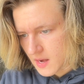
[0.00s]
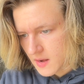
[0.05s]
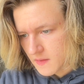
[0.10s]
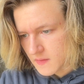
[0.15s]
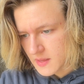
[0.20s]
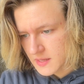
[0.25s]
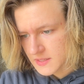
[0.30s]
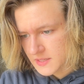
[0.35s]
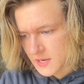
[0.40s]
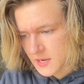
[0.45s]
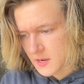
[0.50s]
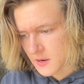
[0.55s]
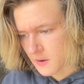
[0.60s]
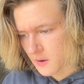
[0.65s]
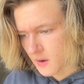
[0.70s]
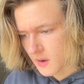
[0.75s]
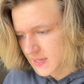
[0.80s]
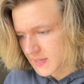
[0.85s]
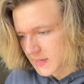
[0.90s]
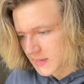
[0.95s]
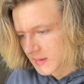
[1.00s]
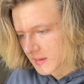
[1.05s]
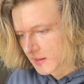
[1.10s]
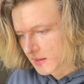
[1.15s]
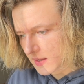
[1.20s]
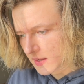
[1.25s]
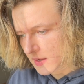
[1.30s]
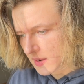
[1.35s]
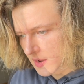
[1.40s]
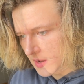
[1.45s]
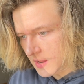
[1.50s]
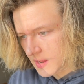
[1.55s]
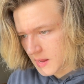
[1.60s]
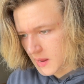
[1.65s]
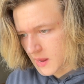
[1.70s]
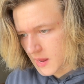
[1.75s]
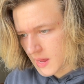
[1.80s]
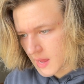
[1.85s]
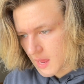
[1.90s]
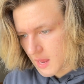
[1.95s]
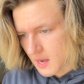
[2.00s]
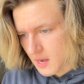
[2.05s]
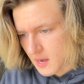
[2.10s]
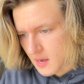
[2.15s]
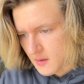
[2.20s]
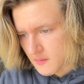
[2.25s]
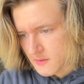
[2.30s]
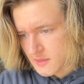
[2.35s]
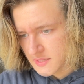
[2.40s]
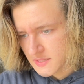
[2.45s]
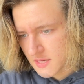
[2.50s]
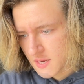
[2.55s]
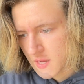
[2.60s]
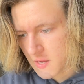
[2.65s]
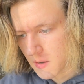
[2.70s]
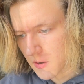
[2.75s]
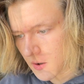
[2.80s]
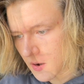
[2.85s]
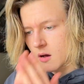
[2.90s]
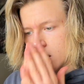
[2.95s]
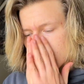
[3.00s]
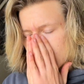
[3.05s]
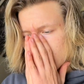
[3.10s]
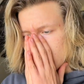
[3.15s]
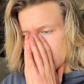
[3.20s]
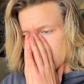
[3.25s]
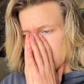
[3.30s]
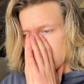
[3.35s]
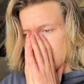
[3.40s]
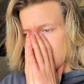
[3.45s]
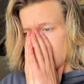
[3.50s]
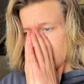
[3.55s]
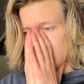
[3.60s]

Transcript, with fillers: This here. This here. And this here. Oh my.